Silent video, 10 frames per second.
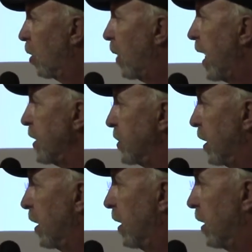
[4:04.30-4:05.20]

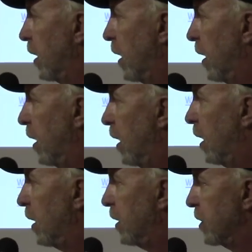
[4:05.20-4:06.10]
Horizon
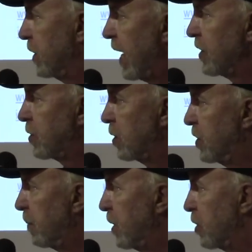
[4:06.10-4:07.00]
disaster
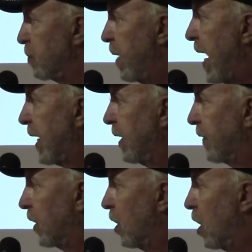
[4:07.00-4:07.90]
some years back
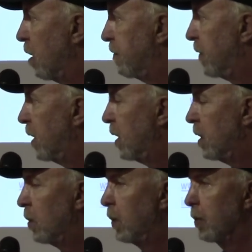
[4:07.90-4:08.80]
in the Gulf.
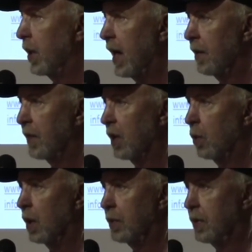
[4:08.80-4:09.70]
We were down
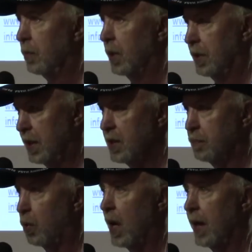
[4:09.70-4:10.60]
there with these
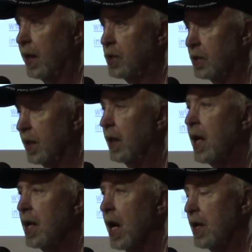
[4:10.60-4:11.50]
products,
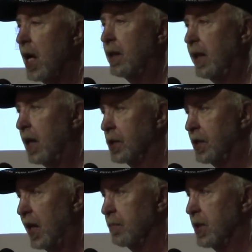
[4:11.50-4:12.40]
not the
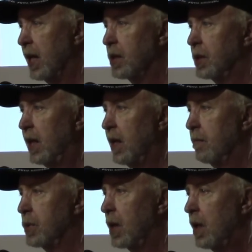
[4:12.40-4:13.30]
LCMs. The
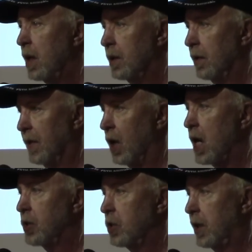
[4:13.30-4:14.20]
LCMs, the
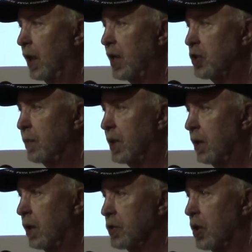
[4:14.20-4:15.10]
lost circulation
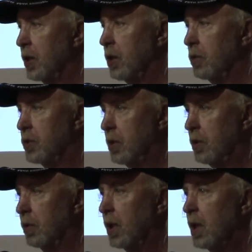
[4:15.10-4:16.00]
materials, are used
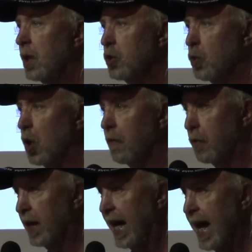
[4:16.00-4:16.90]
to
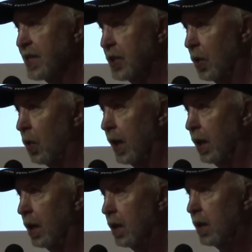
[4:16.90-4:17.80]
drill for gas and
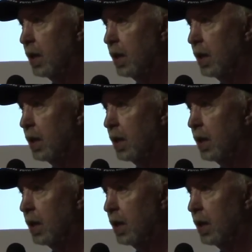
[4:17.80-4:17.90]
oil.